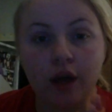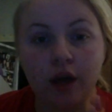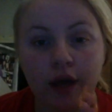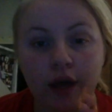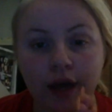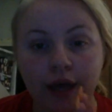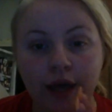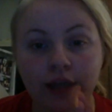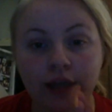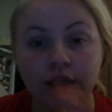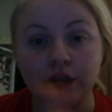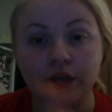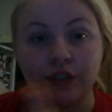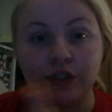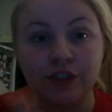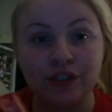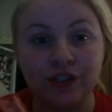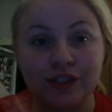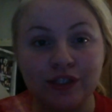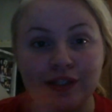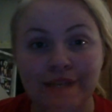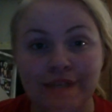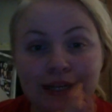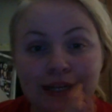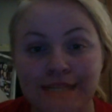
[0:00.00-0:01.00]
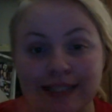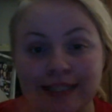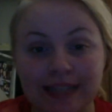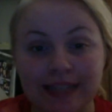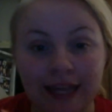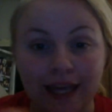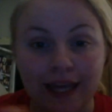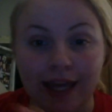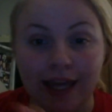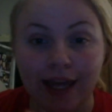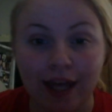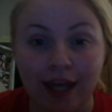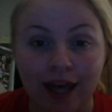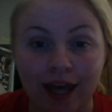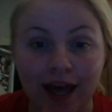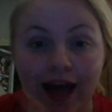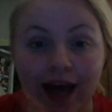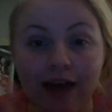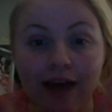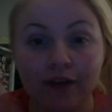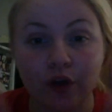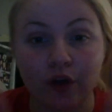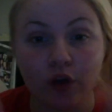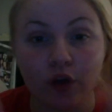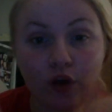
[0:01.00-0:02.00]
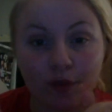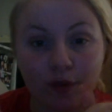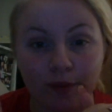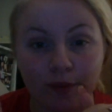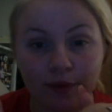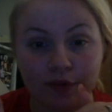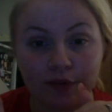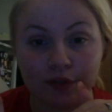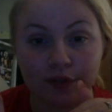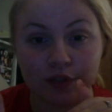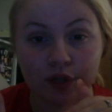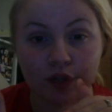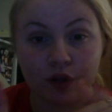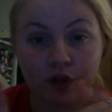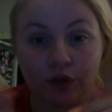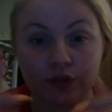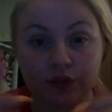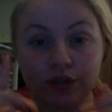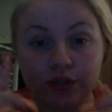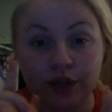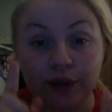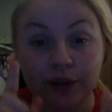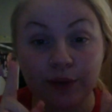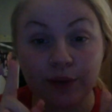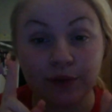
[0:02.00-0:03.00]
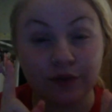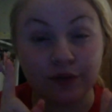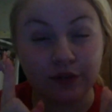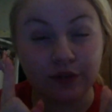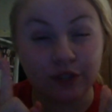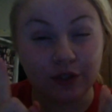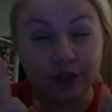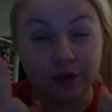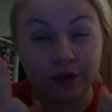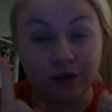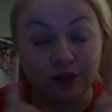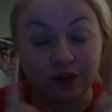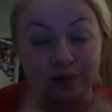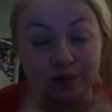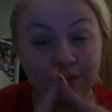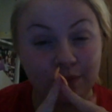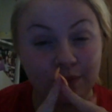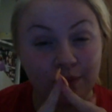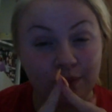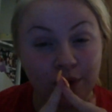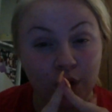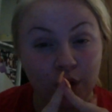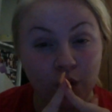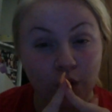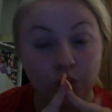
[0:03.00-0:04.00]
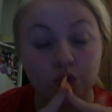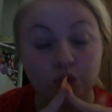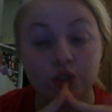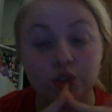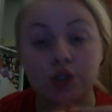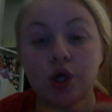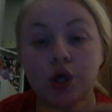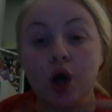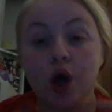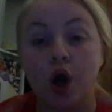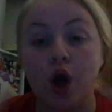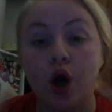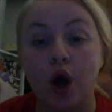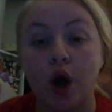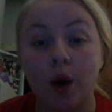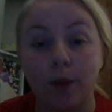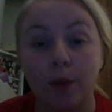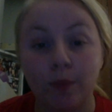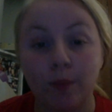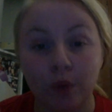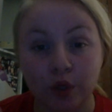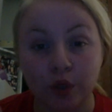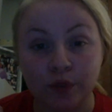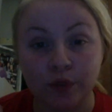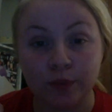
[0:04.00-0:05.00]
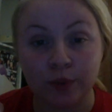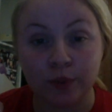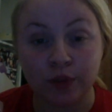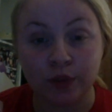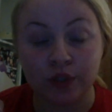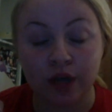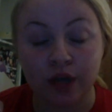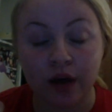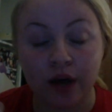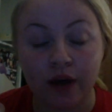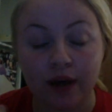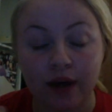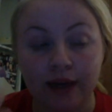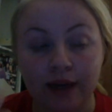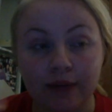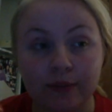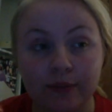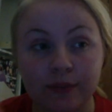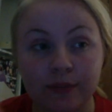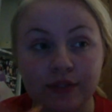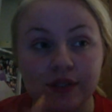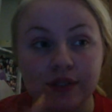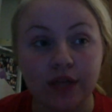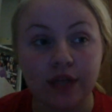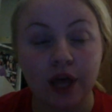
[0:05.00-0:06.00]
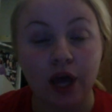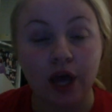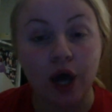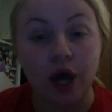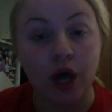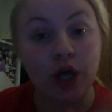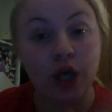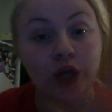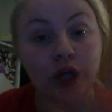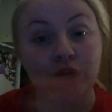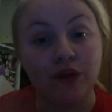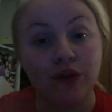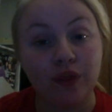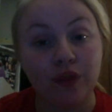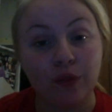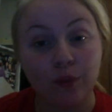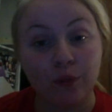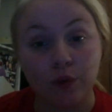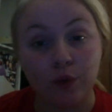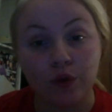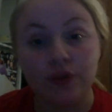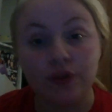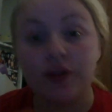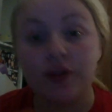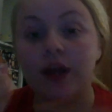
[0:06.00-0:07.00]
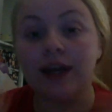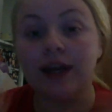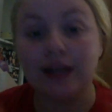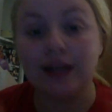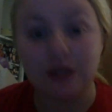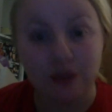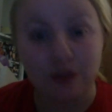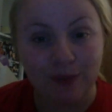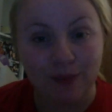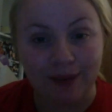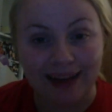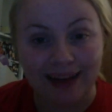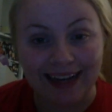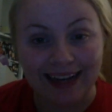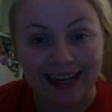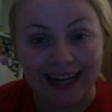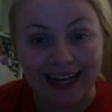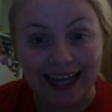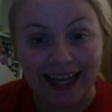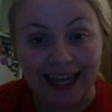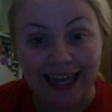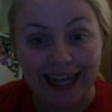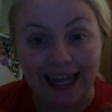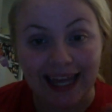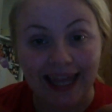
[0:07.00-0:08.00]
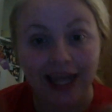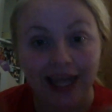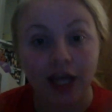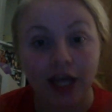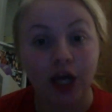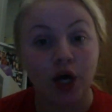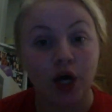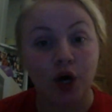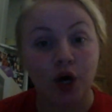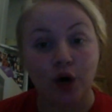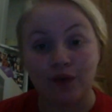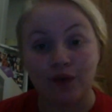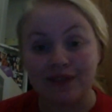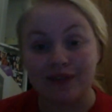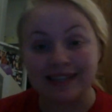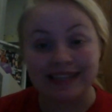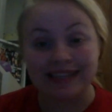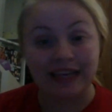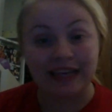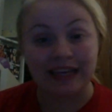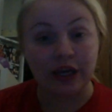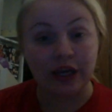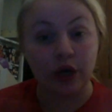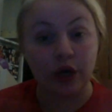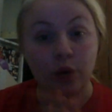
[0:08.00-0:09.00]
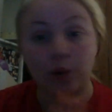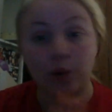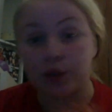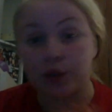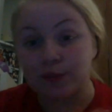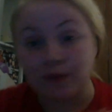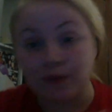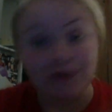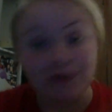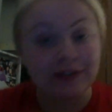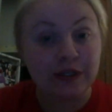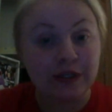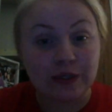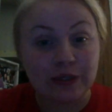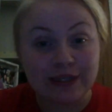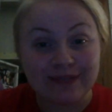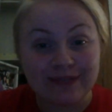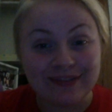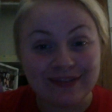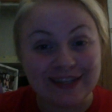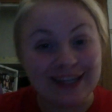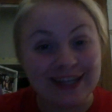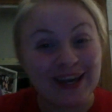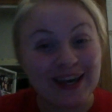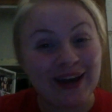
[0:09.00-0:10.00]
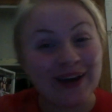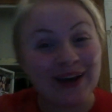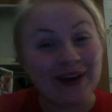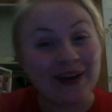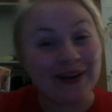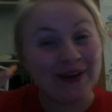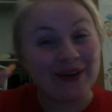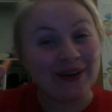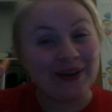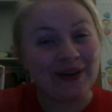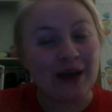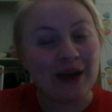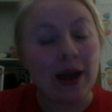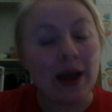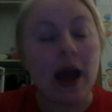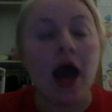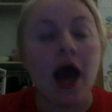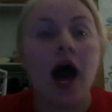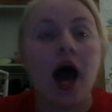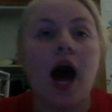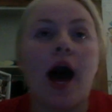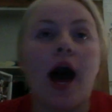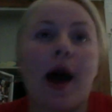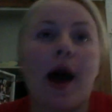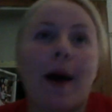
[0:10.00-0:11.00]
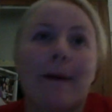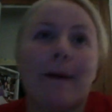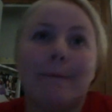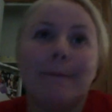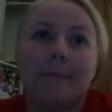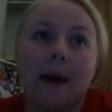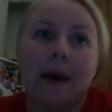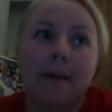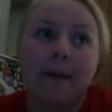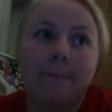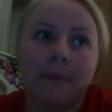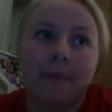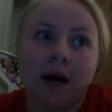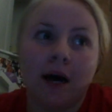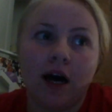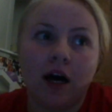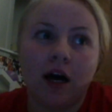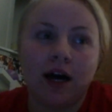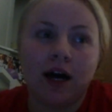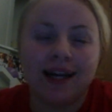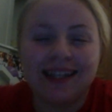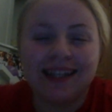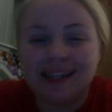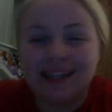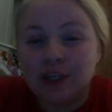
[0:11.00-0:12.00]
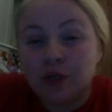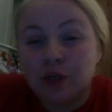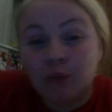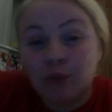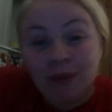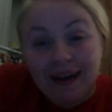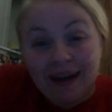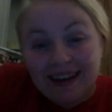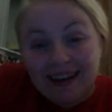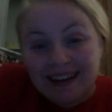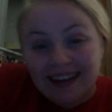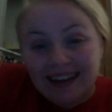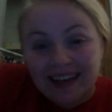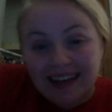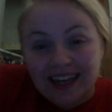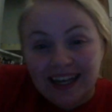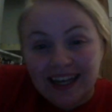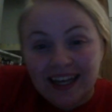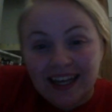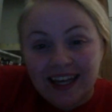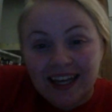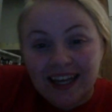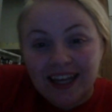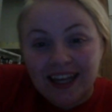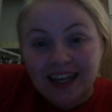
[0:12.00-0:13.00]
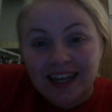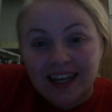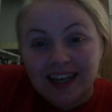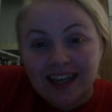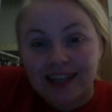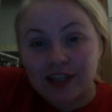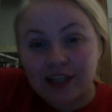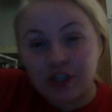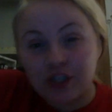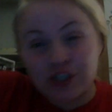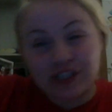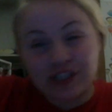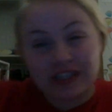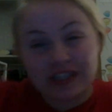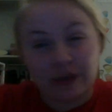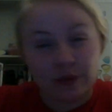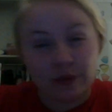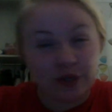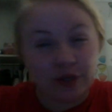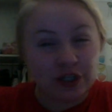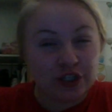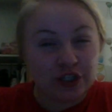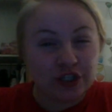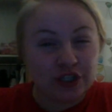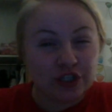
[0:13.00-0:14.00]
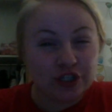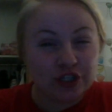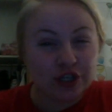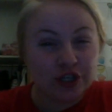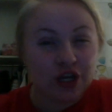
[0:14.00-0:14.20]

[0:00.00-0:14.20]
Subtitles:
I'd just like to say here, having got my results, I would read your notes multiple times. I only read them once. I didn't do badly. Obviously, go watch my results video. But I didn't do badly. It's just I wish